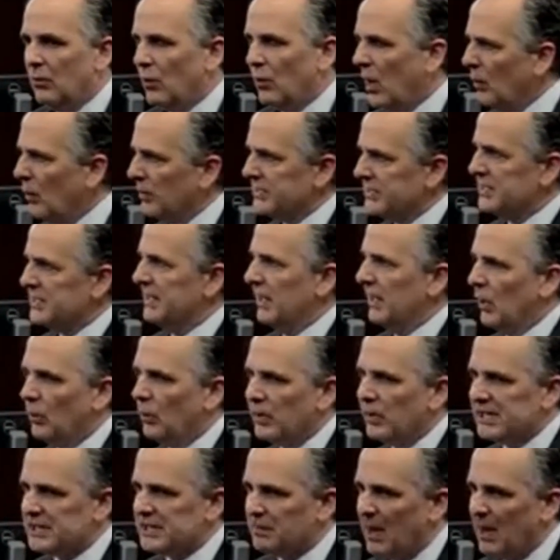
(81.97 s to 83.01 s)
What was their
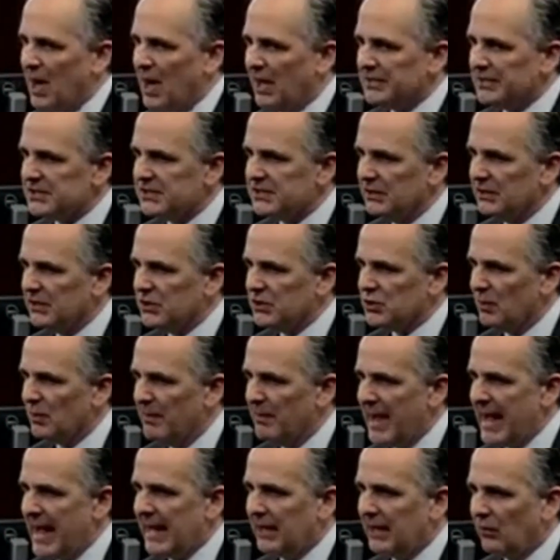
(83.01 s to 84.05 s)
response to the
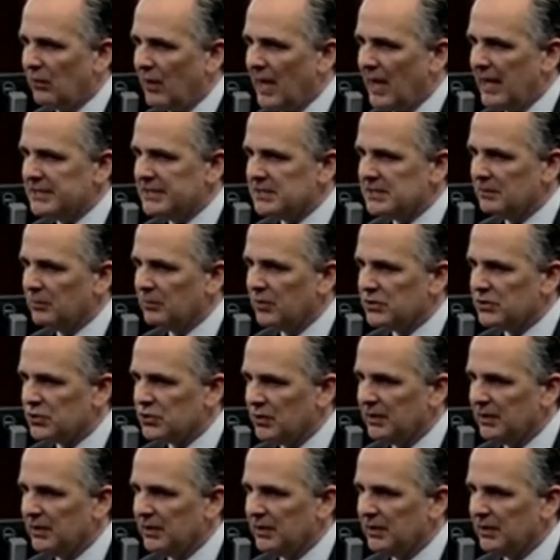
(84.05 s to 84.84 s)
dramatic rise of